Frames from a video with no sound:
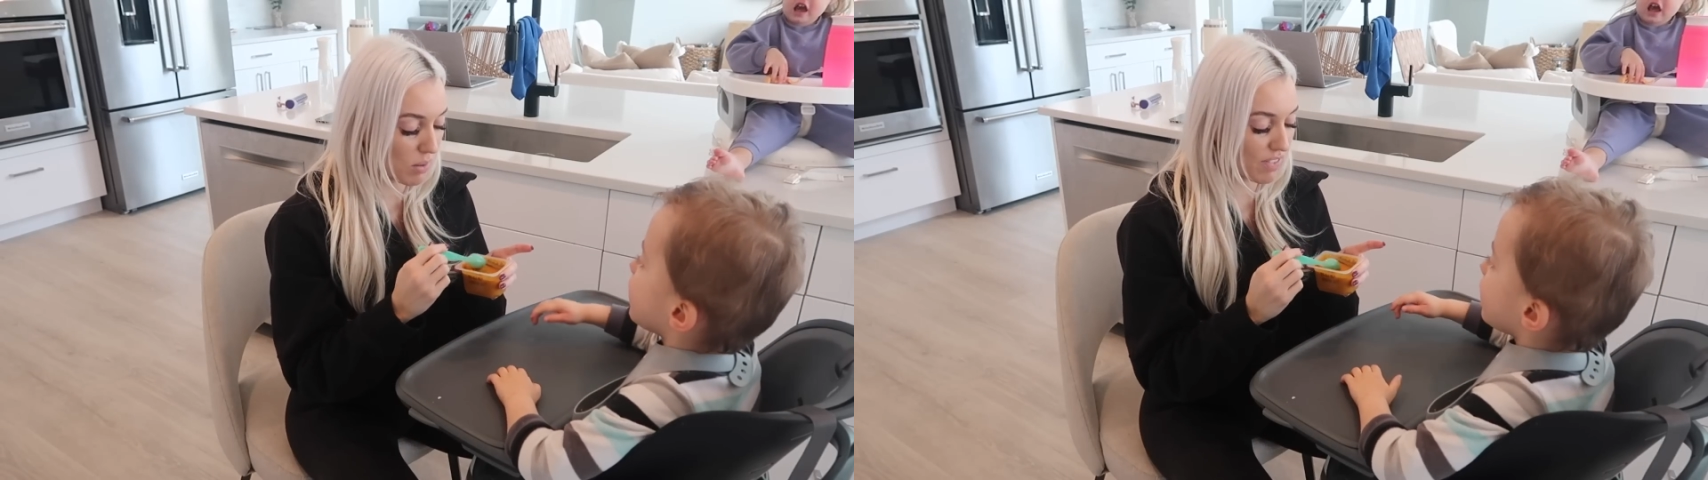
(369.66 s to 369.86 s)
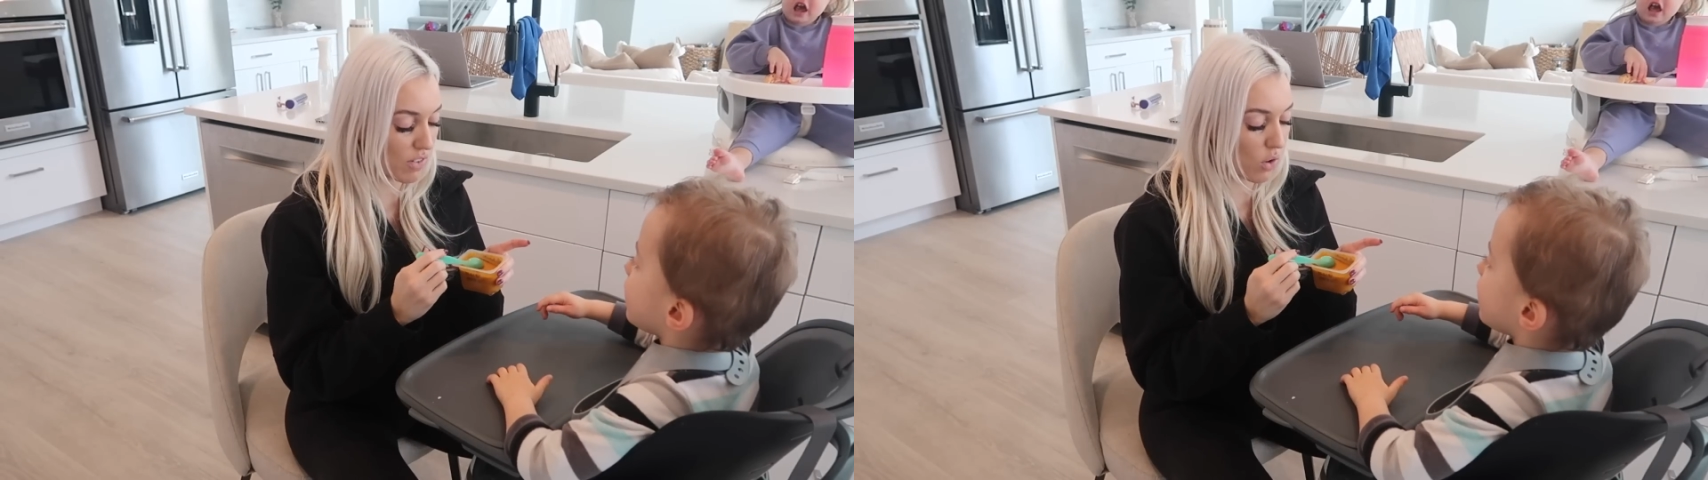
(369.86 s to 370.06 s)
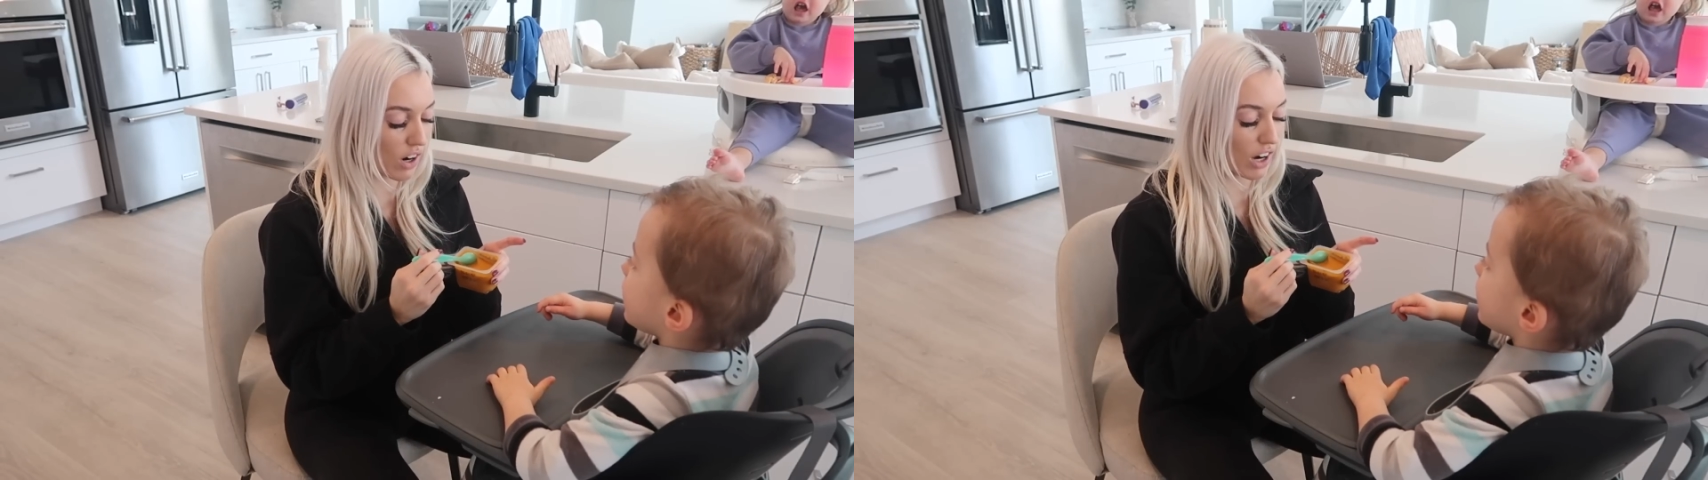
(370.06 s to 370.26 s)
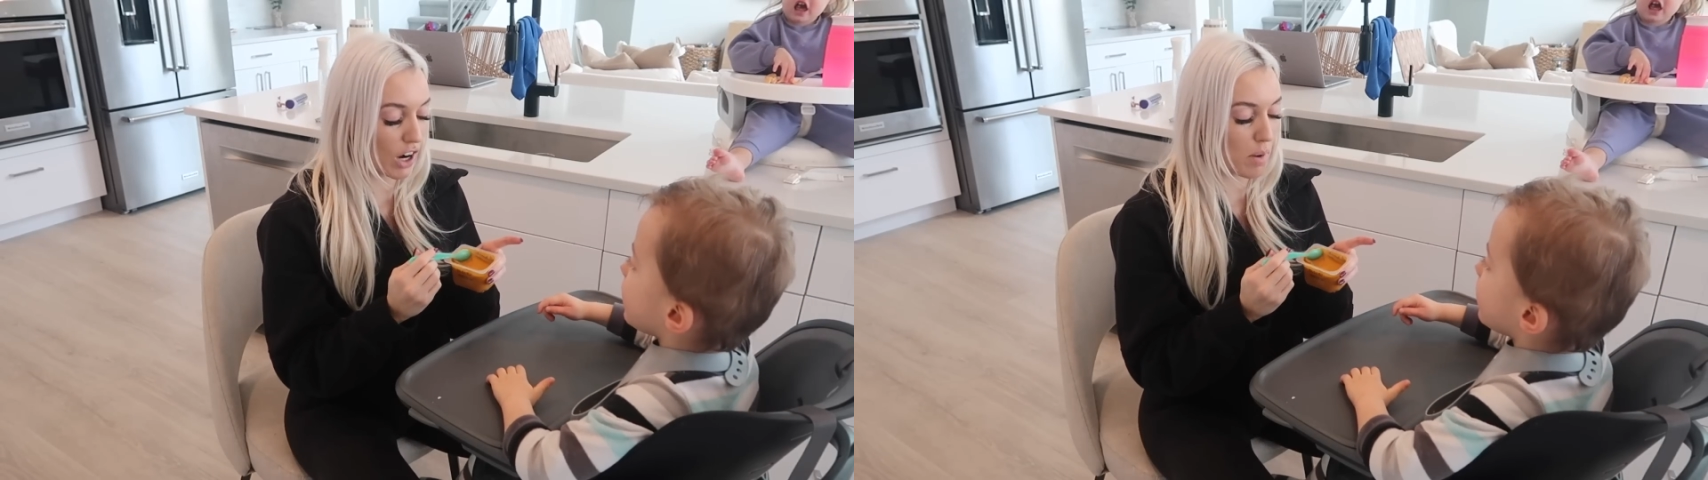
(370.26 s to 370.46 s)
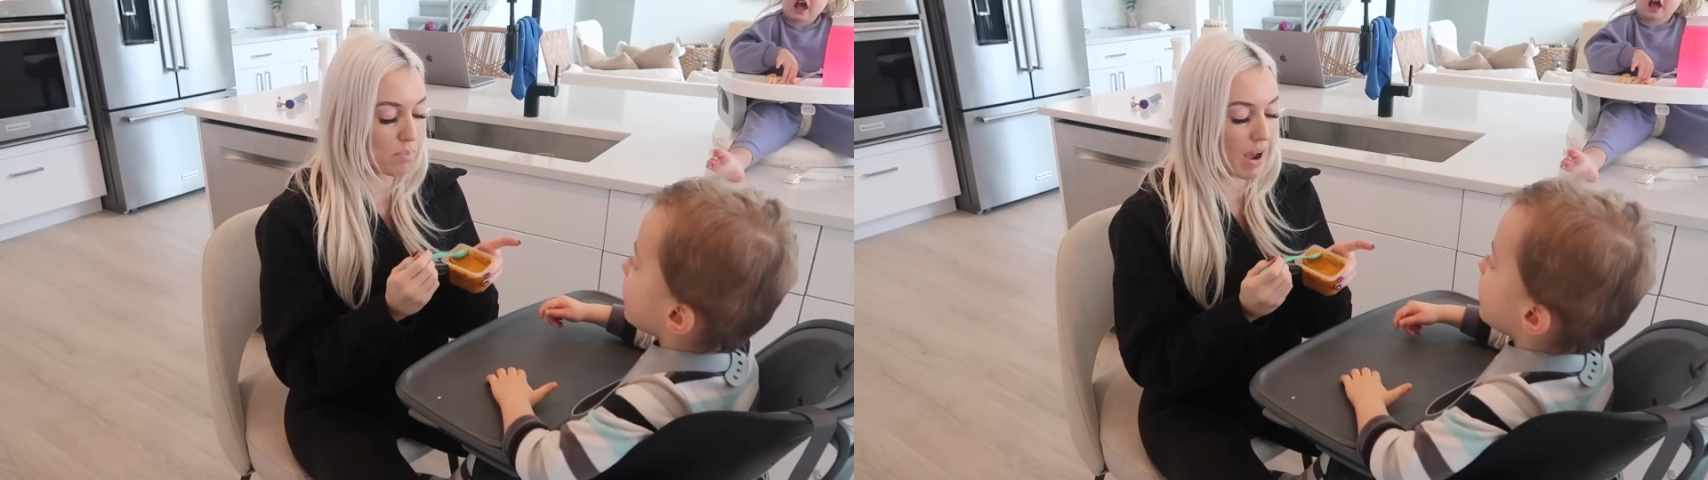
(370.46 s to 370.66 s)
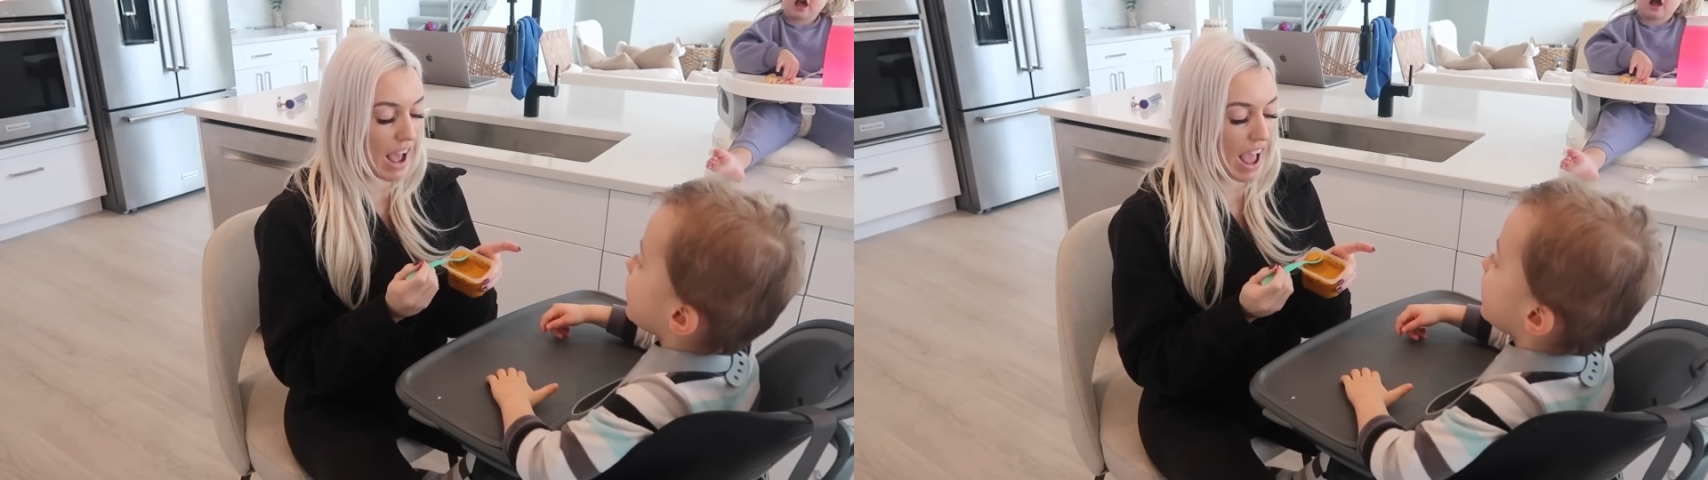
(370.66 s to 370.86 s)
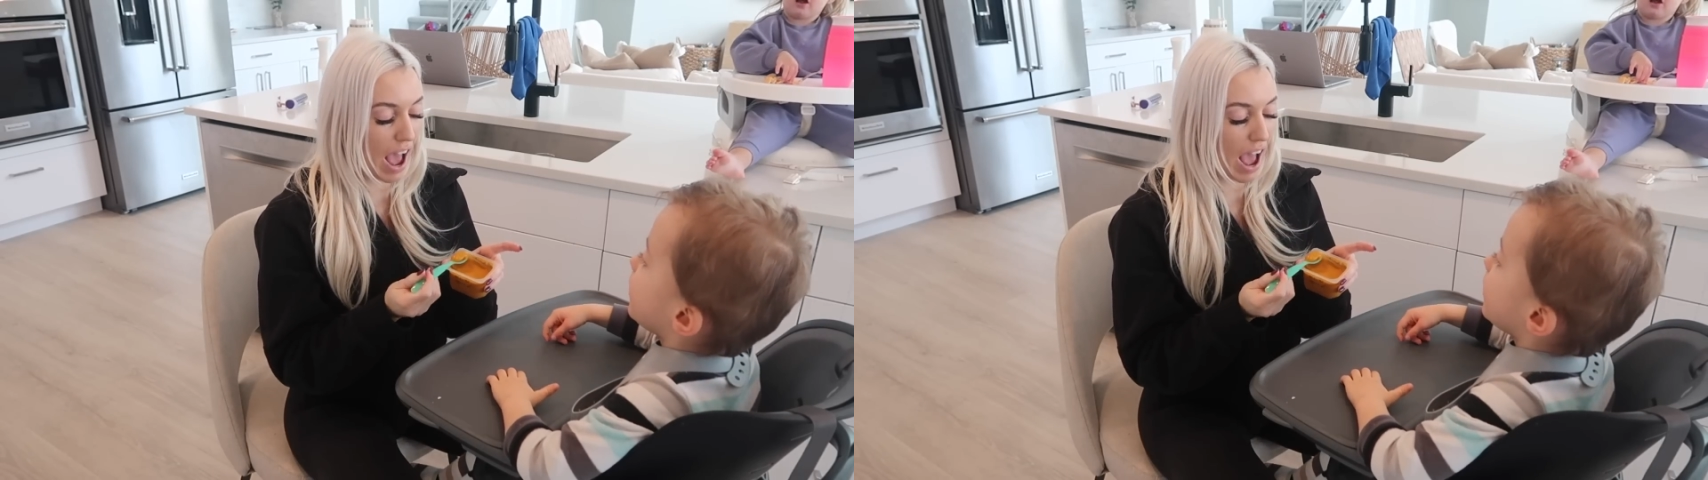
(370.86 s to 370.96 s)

before, but